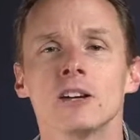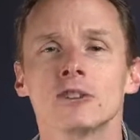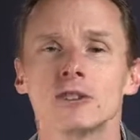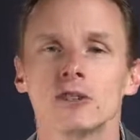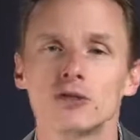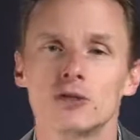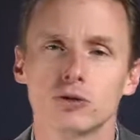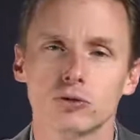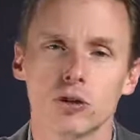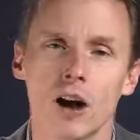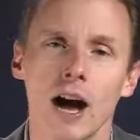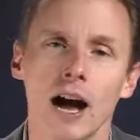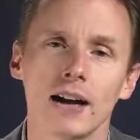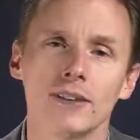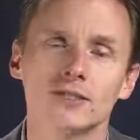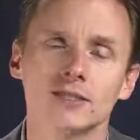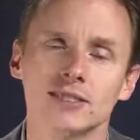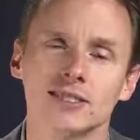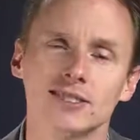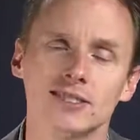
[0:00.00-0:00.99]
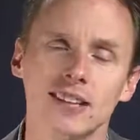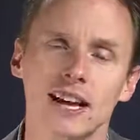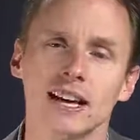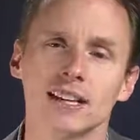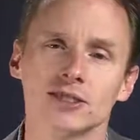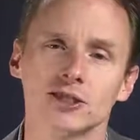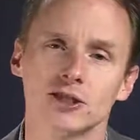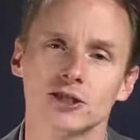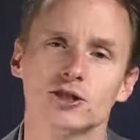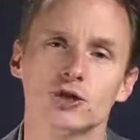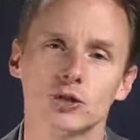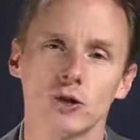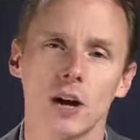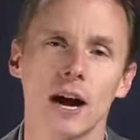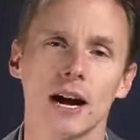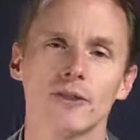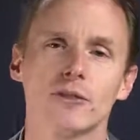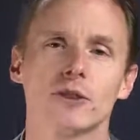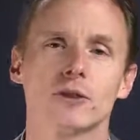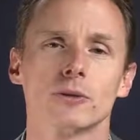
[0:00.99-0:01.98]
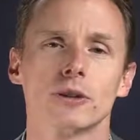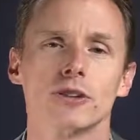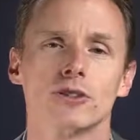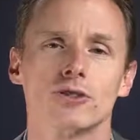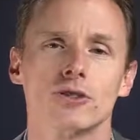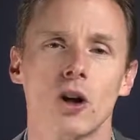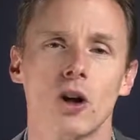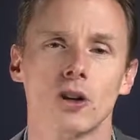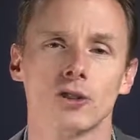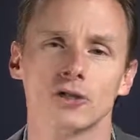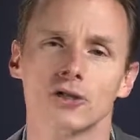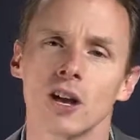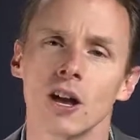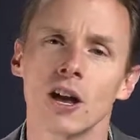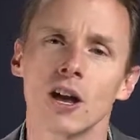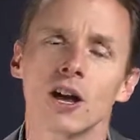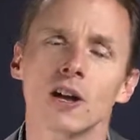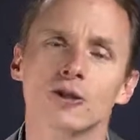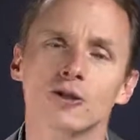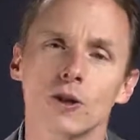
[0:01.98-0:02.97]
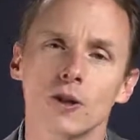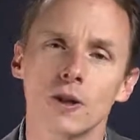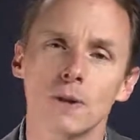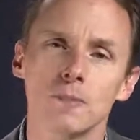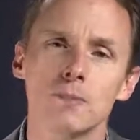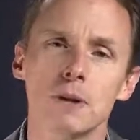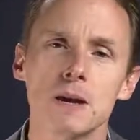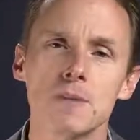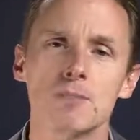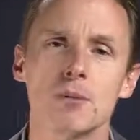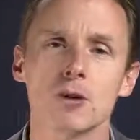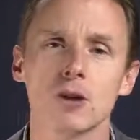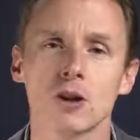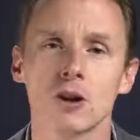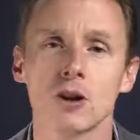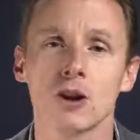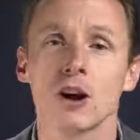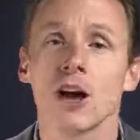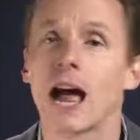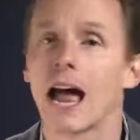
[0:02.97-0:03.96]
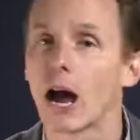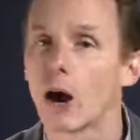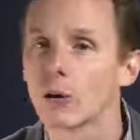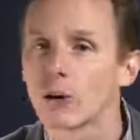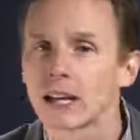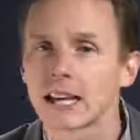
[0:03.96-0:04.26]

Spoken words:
to drive success, to drive the results, so that people are held